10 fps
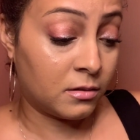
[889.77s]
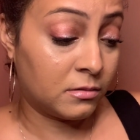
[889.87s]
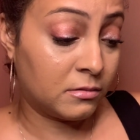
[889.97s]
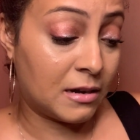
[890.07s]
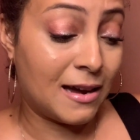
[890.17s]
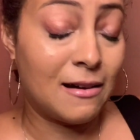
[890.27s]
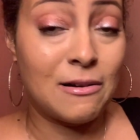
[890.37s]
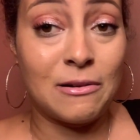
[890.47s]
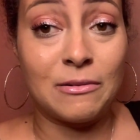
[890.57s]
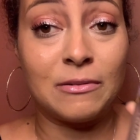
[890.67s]
ooh, I
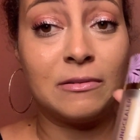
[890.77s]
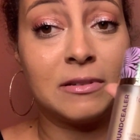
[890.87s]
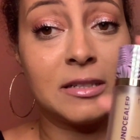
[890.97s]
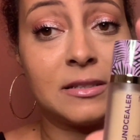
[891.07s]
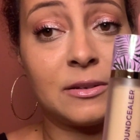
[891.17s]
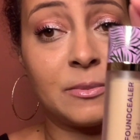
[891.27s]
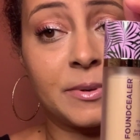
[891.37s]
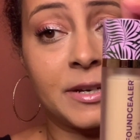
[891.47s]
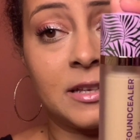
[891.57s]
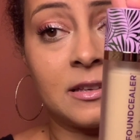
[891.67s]
hope, oh, it's so
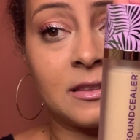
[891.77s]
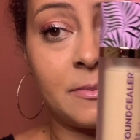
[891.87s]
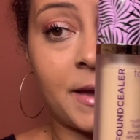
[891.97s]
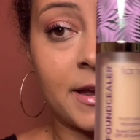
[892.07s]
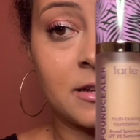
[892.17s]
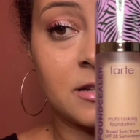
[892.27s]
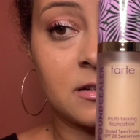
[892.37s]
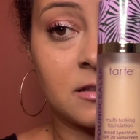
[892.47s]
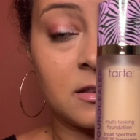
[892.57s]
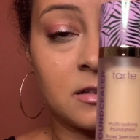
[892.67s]
pretty. Look at the
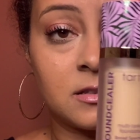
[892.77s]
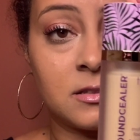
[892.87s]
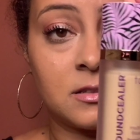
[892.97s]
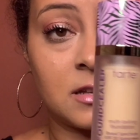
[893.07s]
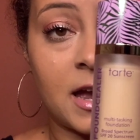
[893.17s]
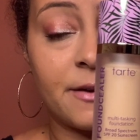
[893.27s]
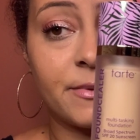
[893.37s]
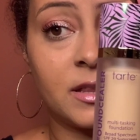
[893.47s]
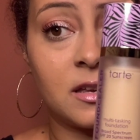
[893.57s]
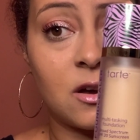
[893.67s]
packaging on this. I
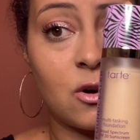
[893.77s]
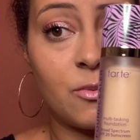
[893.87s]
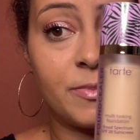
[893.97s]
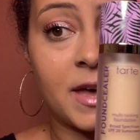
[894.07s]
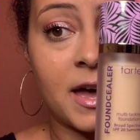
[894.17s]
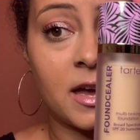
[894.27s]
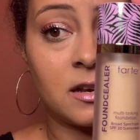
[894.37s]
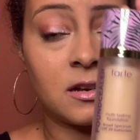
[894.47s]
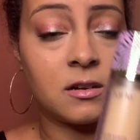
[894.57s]
really hope that